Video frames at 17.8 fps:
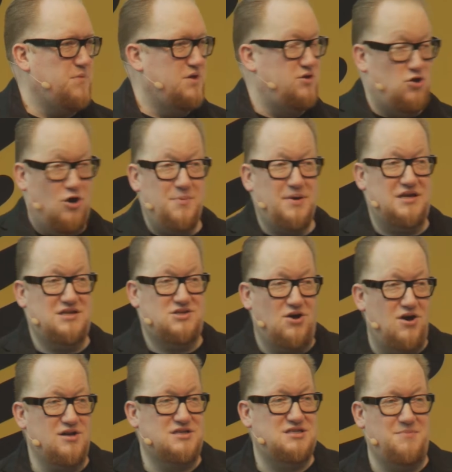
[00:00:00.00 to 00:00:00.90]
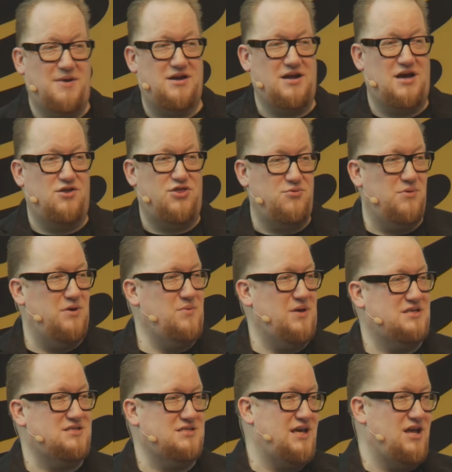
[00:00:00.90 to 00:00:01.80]
Nobody talks about how three
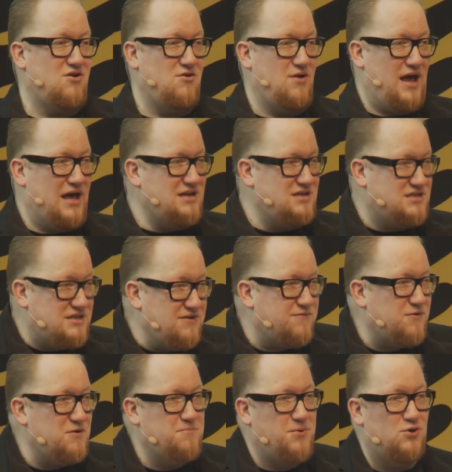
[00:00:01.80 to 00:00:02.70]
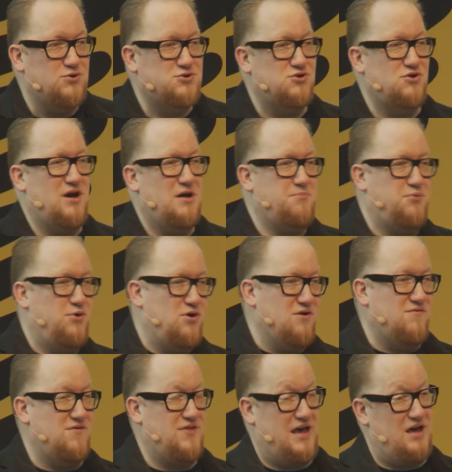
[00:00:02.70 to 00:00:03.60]
weeks later a different poster got put
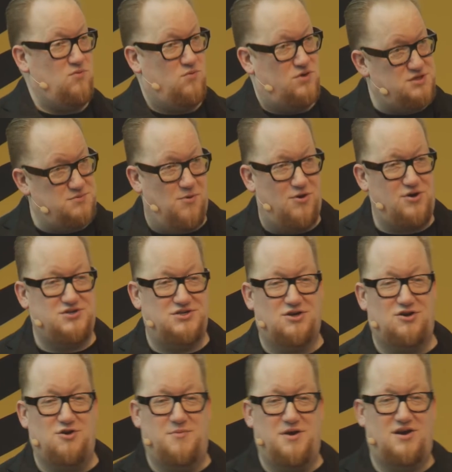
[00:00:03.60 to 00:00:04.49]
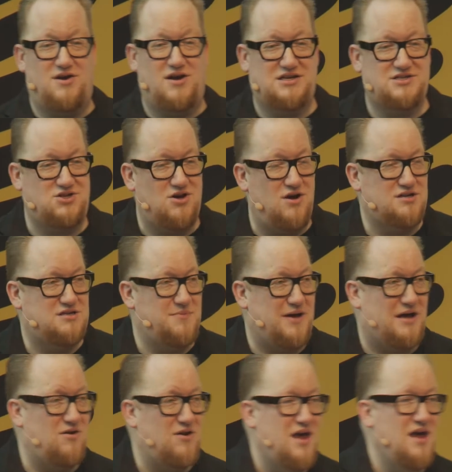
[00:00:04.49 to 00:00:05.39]
over that, which Mark Zuckerberg has talked
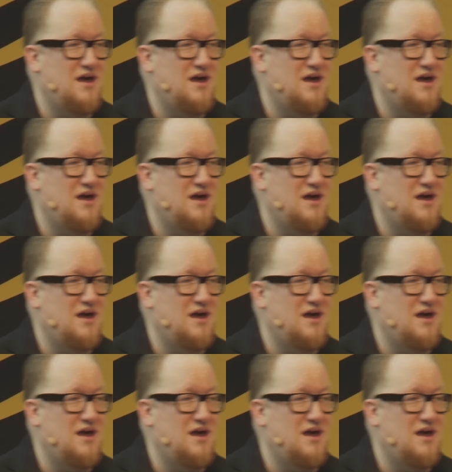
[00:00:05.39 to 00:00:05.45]
about,